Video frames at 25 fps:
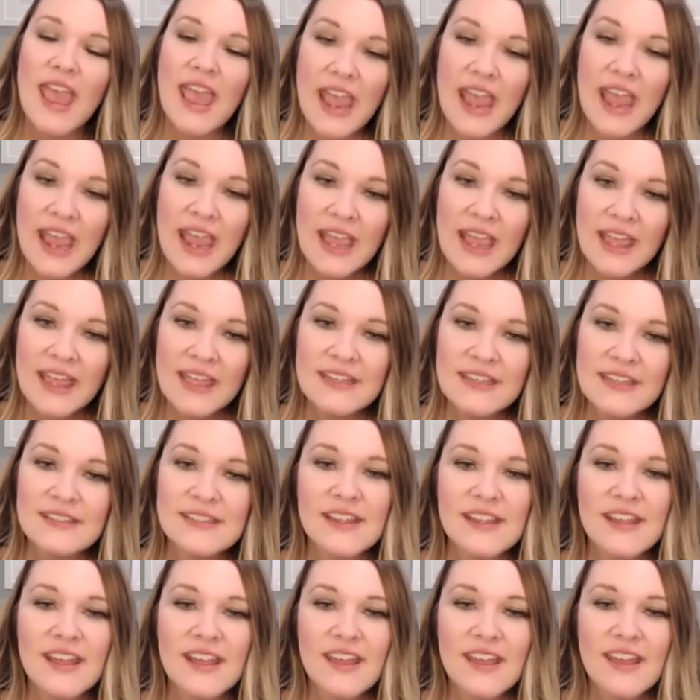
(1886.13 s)
And
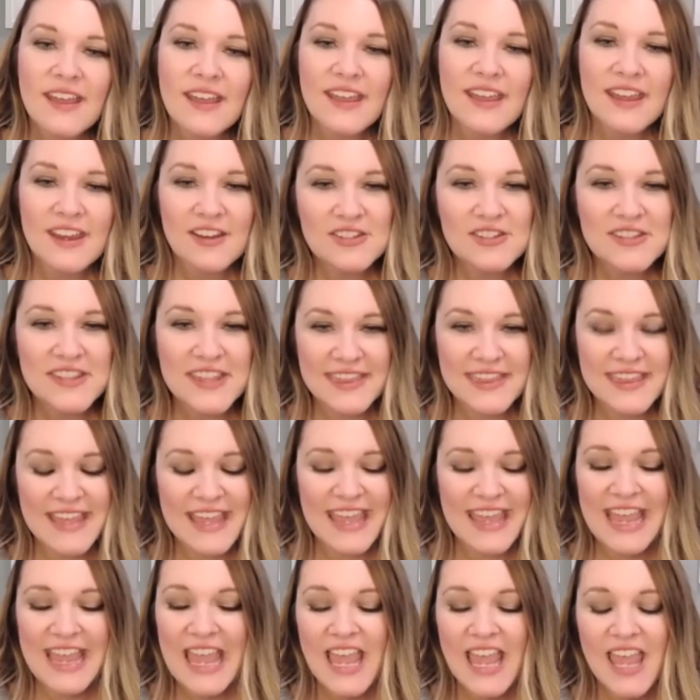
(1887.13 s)
here's the
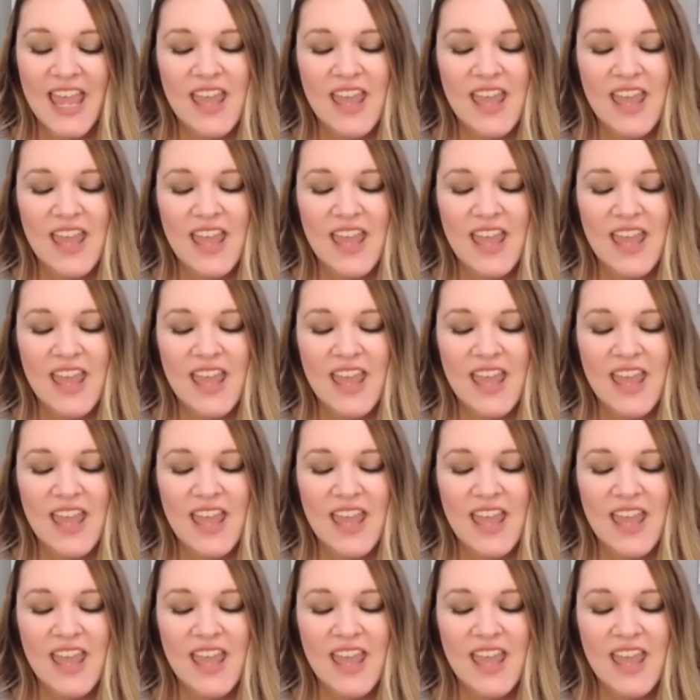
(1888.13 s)
thing.